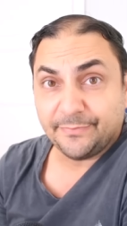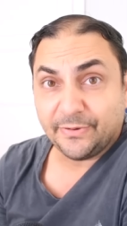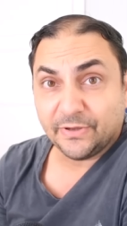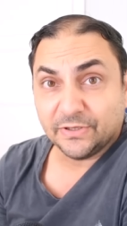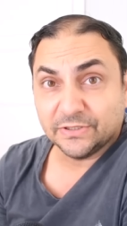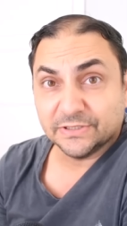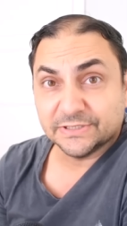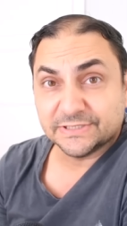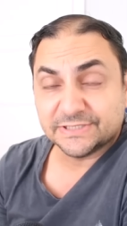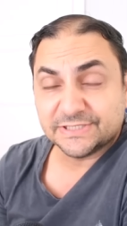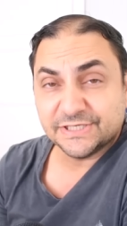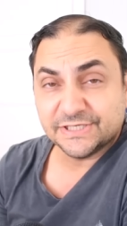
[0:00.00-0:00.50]

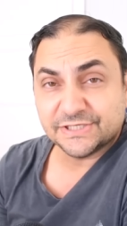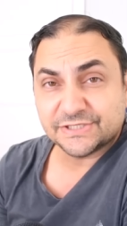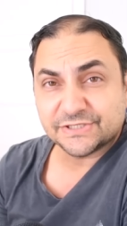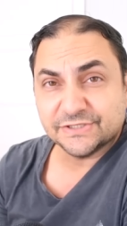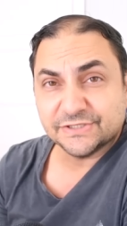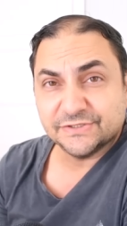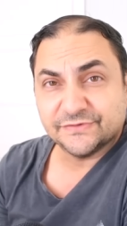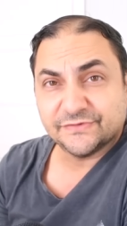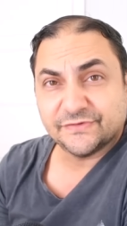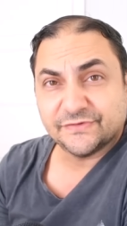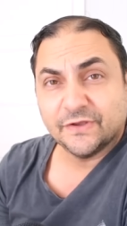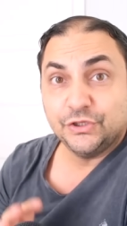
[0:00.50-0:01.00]

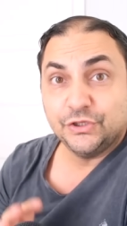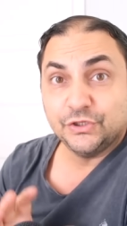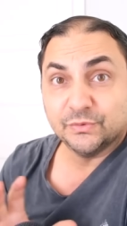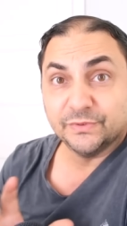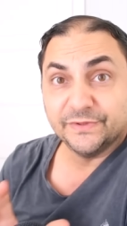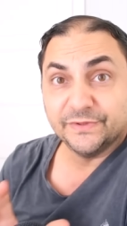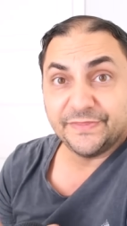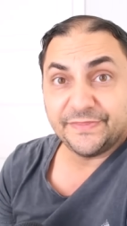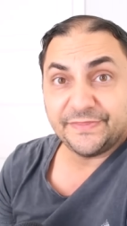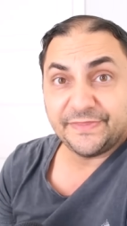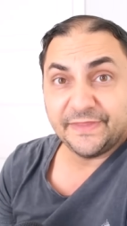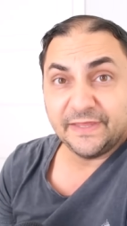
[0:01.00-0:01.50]
politicians, who you
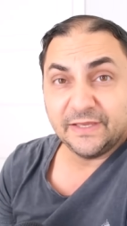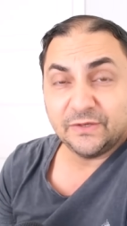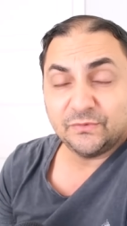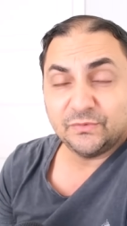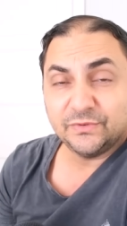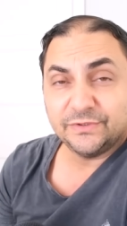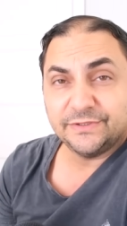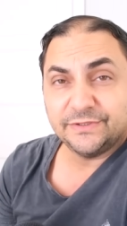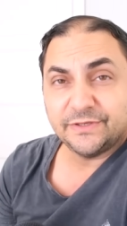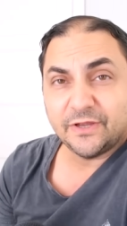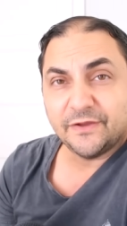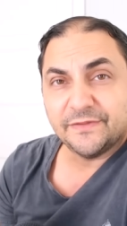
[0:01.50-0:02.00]
would think
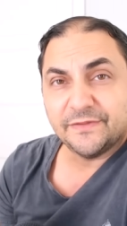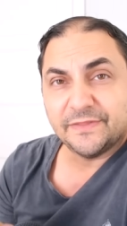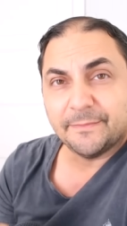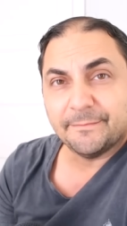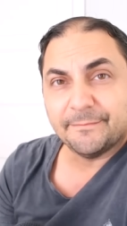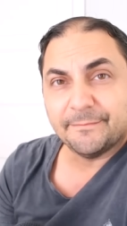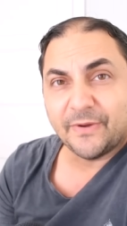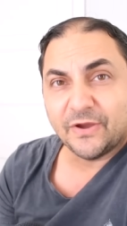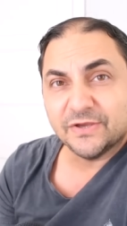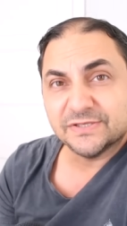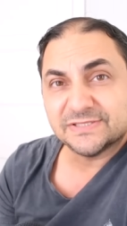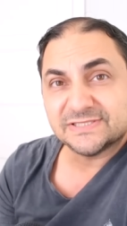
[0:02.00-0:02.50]
would know the
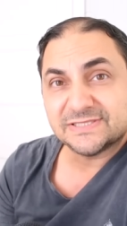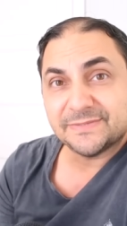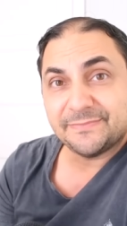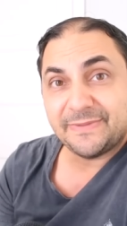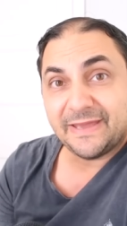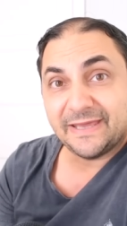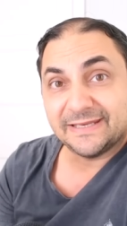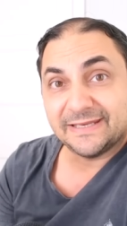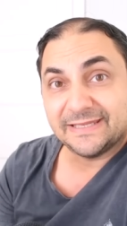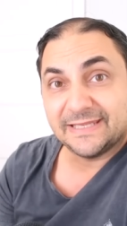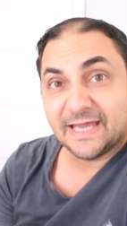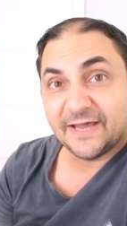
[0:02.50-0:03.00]
most
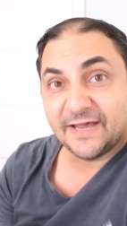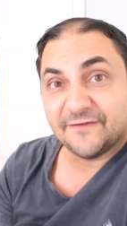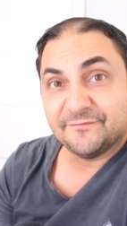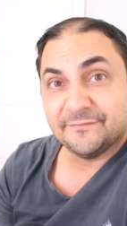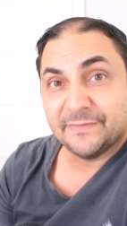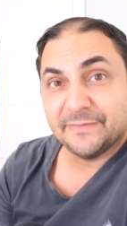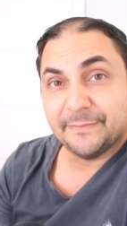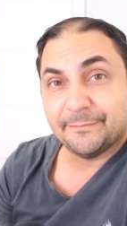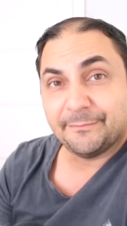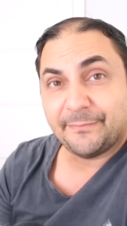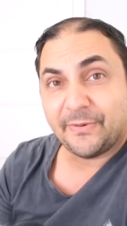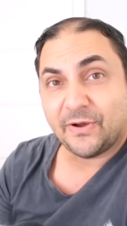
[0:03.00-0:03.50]
about
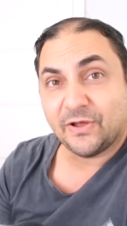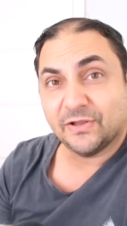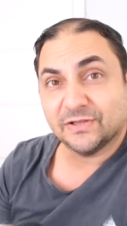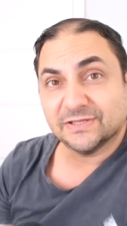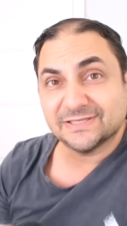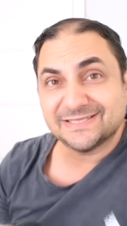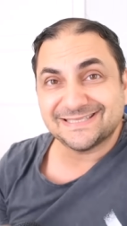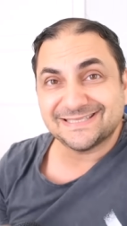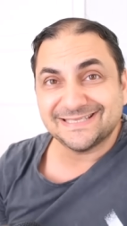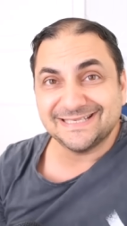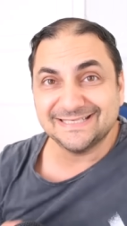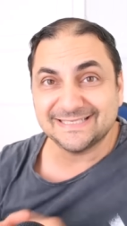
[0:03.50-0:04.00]
government
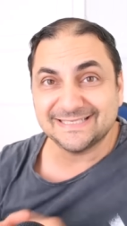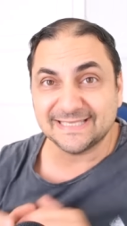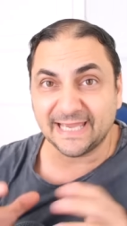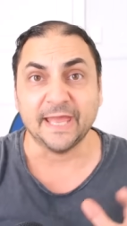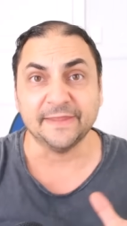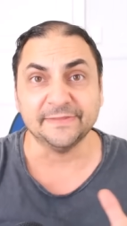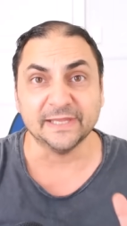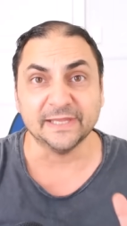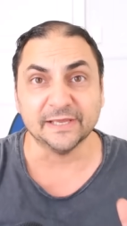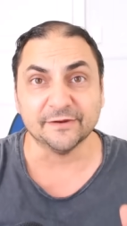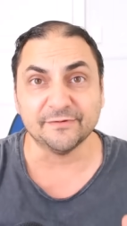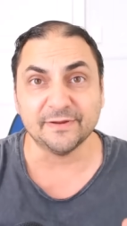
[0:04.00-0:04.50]
policies
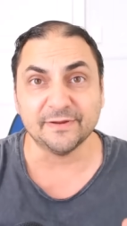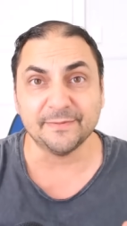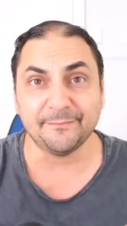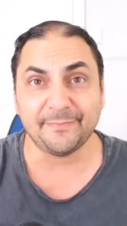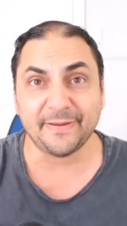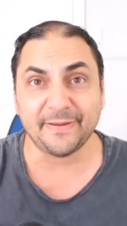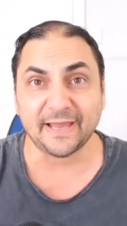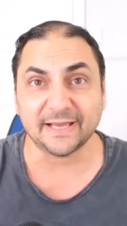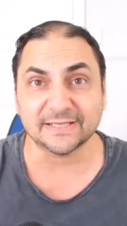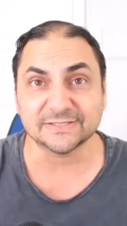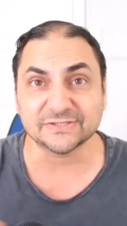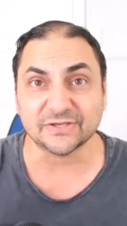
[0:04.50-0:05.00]
and their
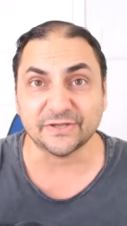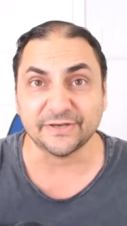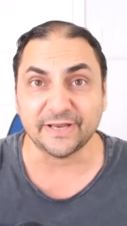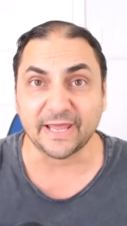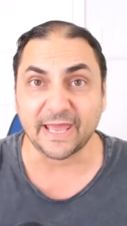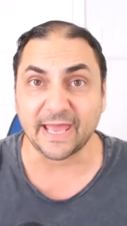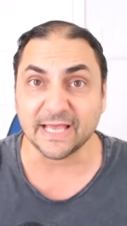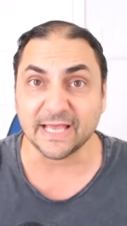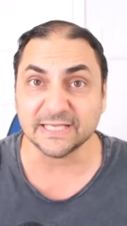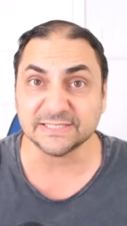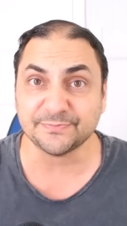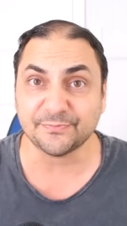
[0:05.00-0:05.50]
impacts on
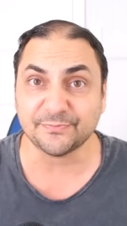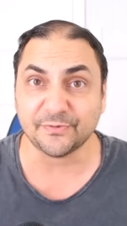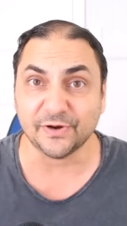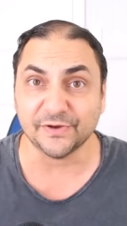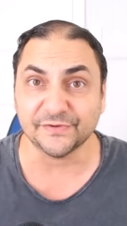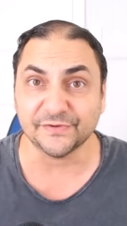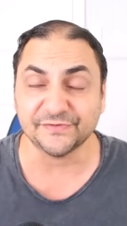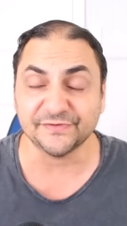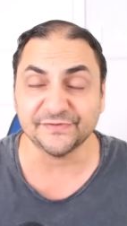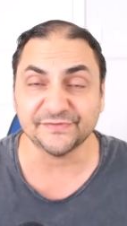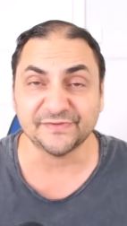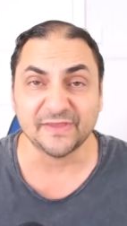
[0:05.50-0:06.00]
house
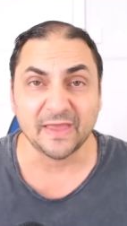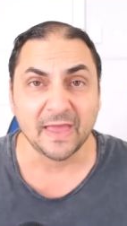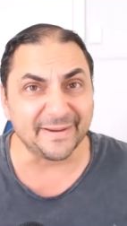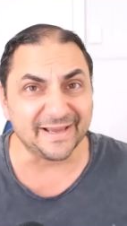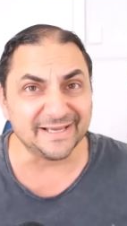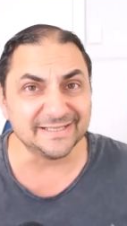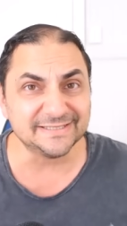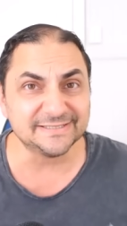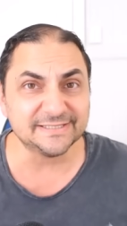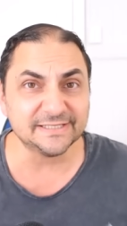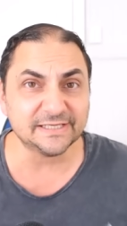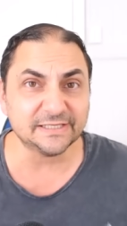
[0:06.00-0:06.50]
prices,
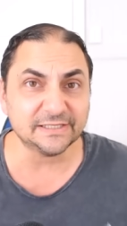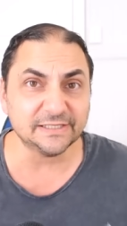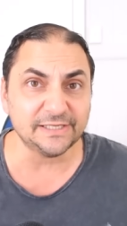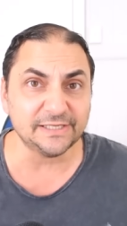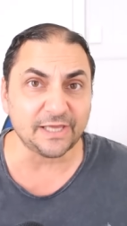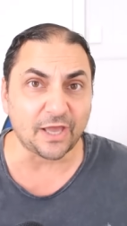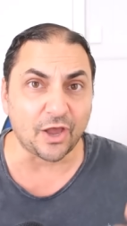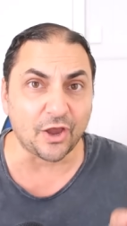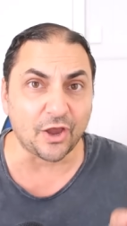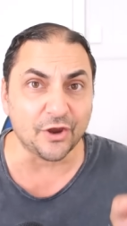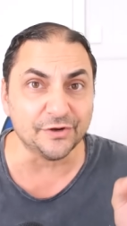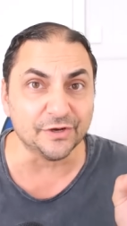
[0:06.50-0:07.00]

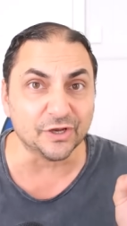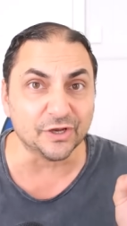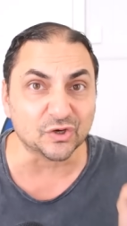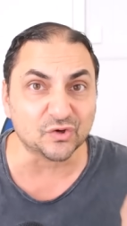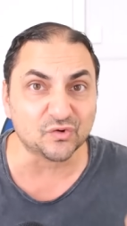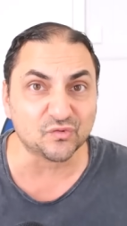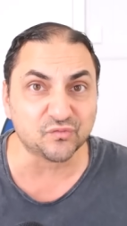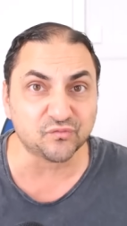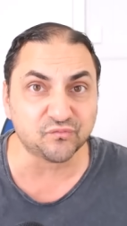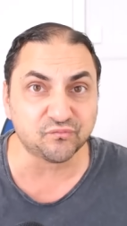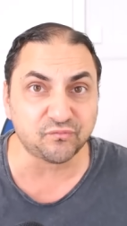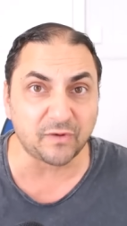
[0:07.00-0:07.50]
basically own a
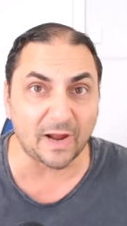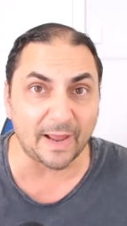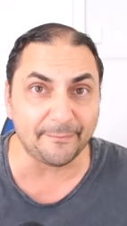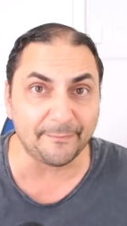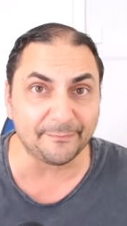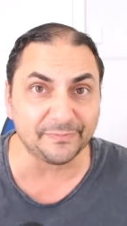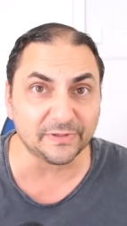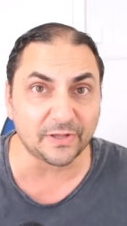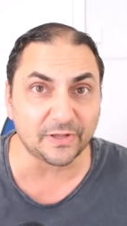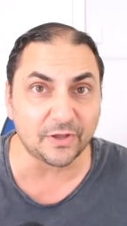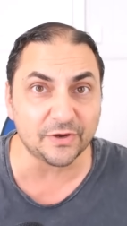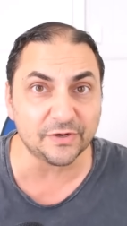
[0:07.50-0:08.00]

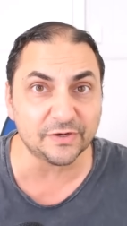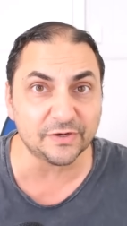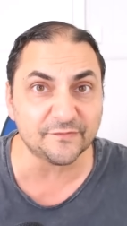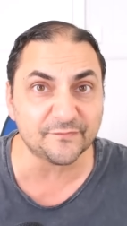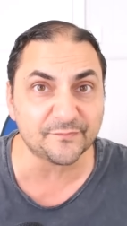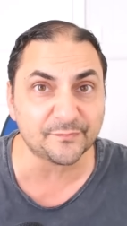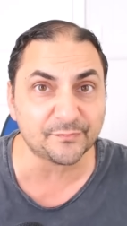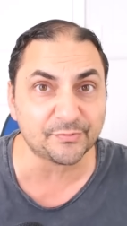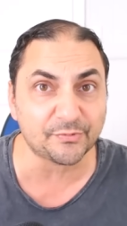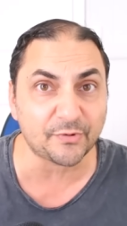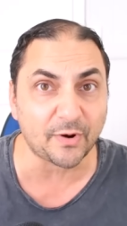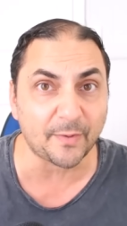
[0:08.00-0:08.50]
crap load
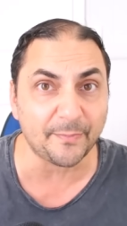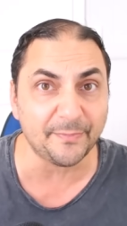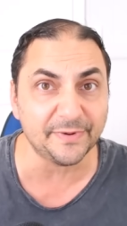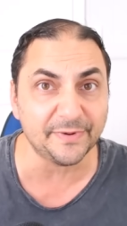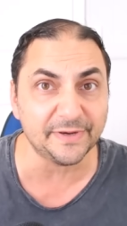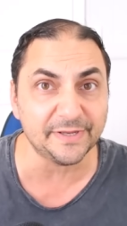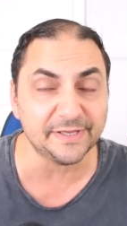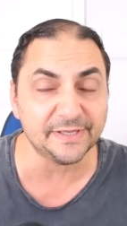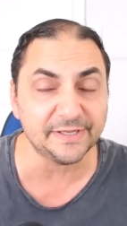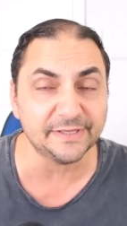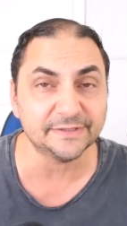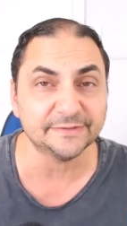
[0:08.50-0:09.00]
of
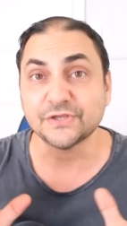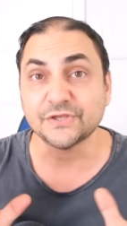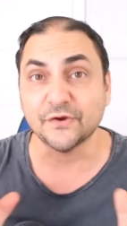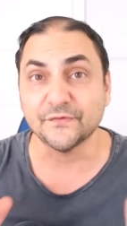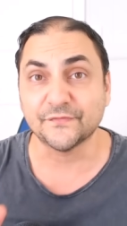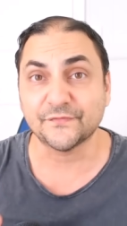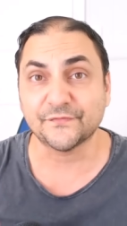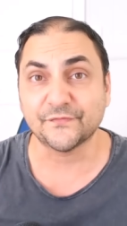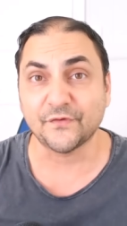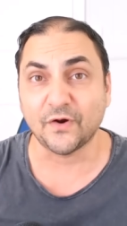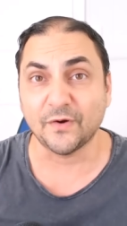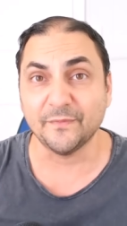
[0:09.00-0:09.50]
property.
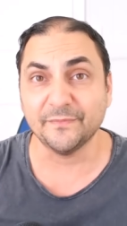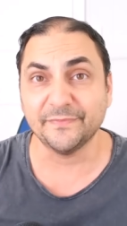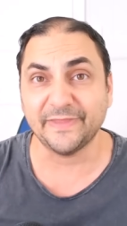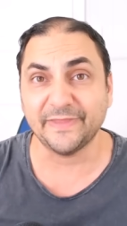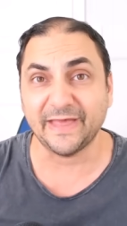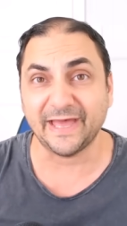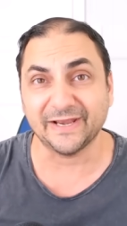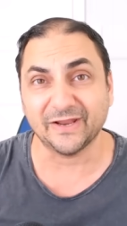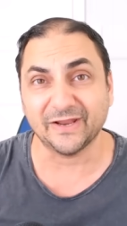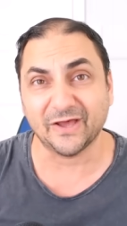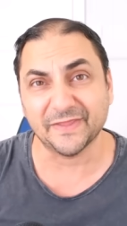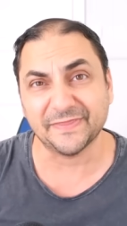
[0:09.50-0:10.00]
So from
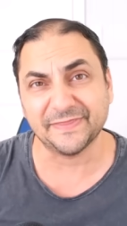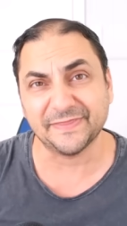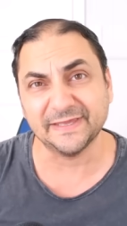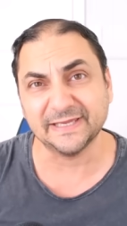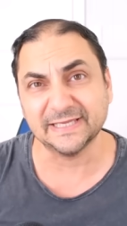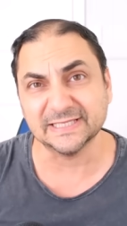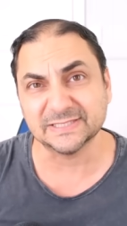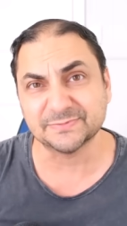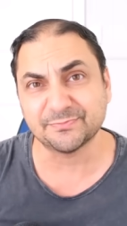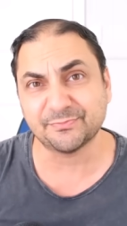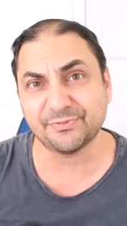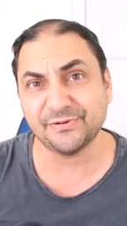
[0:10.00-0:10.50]
that, I
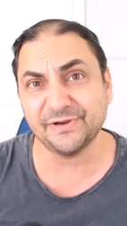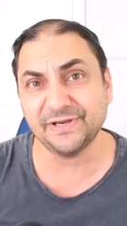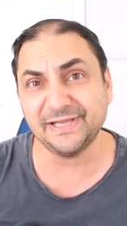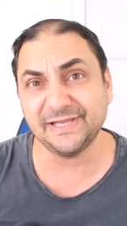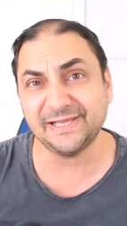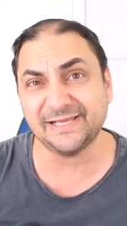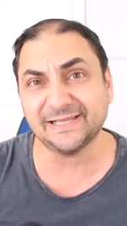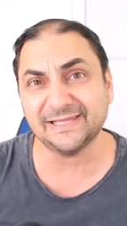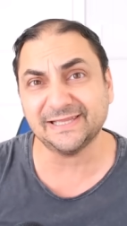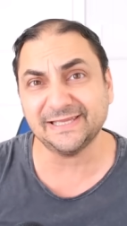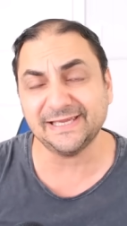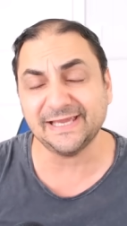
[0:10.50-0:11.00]
think it's
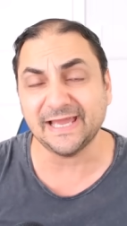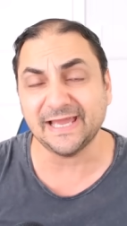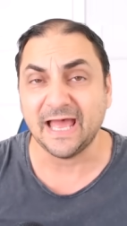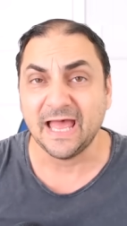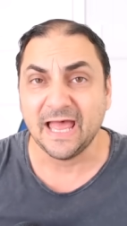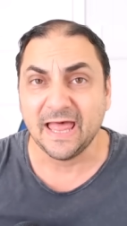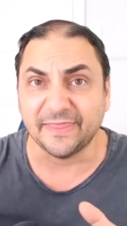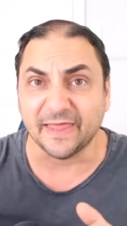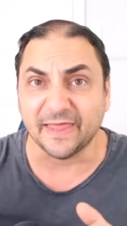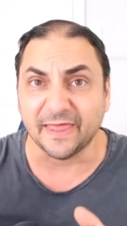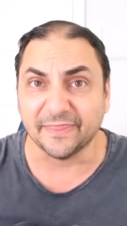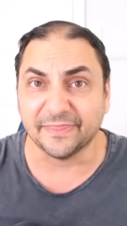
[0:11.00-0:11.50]
pretty clear
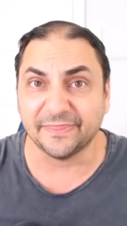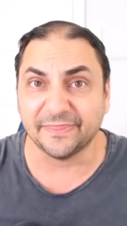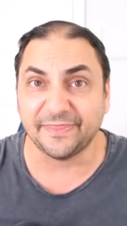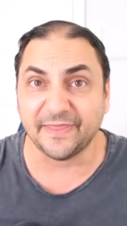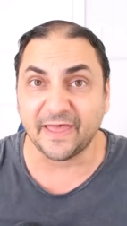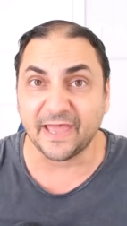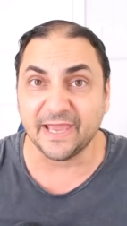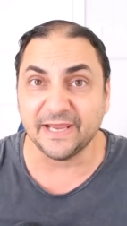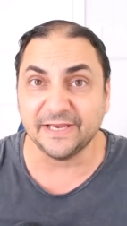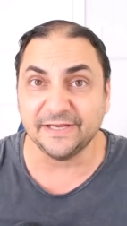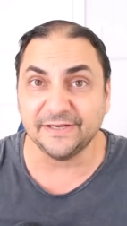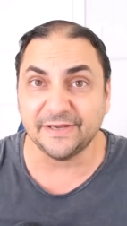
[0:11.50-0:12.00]
that
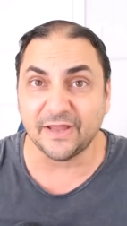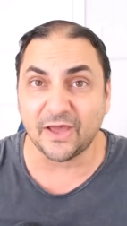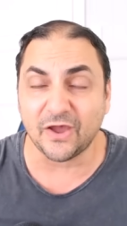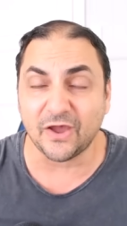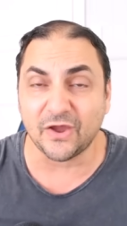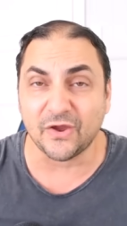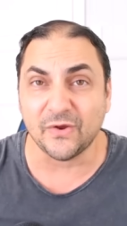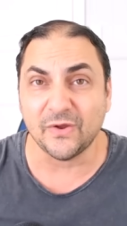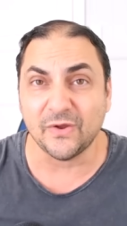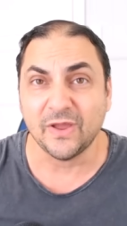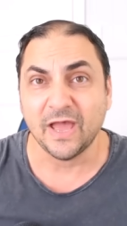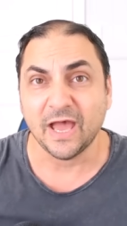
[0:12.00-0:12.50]
they
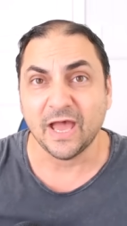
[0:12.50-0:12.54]
know